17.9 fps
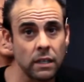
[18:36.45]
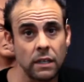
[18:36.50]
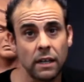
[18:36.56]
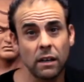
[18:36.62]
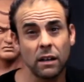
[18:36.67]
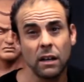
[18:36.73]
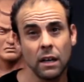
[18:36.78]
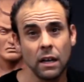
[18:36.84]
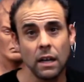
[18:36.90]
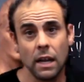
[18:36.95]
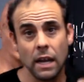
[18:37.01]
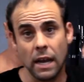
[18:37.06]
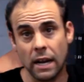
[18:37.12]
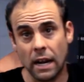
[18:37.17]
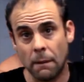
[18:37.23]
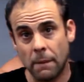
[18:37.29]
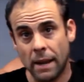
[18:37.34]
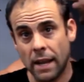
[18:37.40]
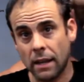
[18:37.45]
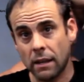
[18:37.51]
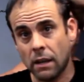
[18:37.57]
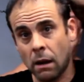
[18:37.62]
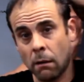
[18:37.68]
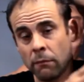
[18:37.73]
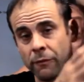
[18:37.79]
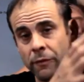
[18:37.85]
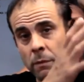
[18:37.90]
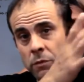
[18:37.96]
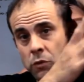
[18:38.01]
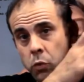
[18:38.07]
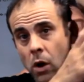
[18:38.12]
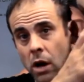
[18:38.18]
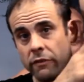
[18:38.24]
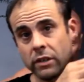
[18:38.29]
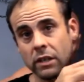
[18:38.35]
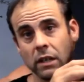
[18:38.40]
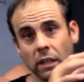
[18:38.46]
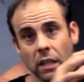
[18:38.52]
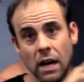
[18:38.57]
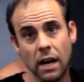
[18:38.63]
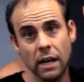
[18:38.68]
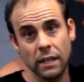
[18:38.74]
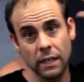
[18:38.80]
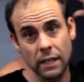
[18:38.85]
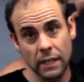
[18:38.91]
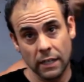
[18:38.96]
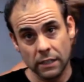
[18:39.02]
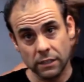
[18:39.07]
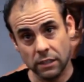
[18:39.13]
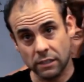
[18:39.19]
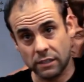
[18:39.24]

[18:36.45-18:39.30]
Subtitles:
in here, and I may come from 12 o'clock to